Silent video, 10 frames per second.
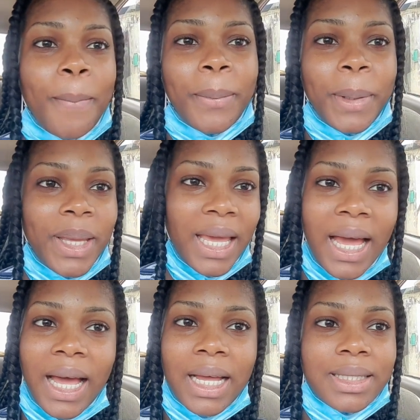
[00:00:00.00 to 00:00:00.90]
but
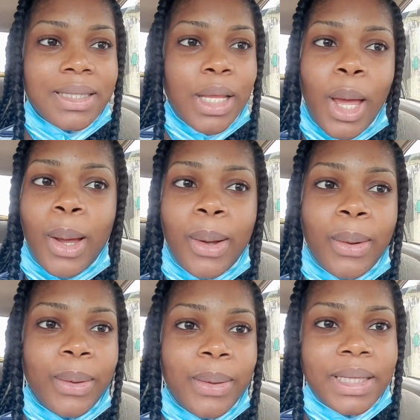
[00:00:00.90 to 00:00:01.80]
yeah,
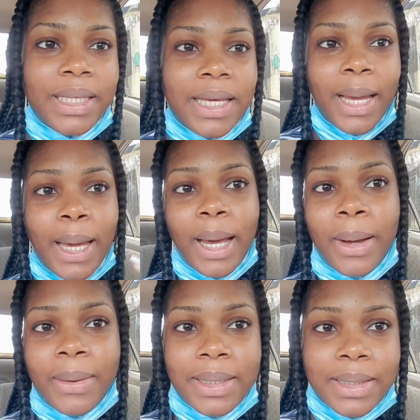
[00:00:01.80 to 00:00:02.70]
so your
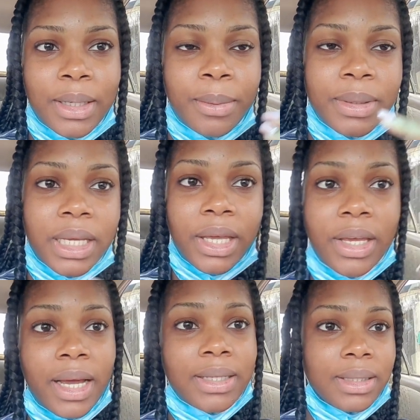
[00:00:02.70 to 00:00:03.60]
girl is gonna be taking you
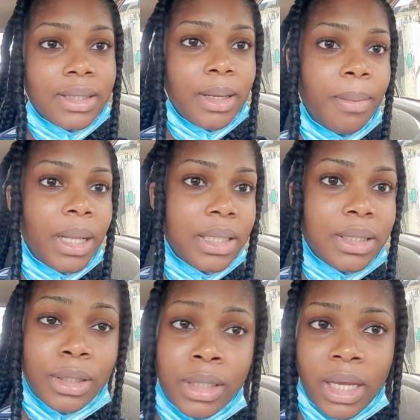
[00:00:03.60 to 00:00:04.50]
guys to some place
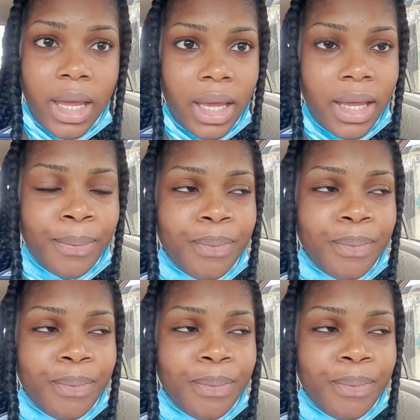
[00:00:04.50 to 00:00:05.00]
today,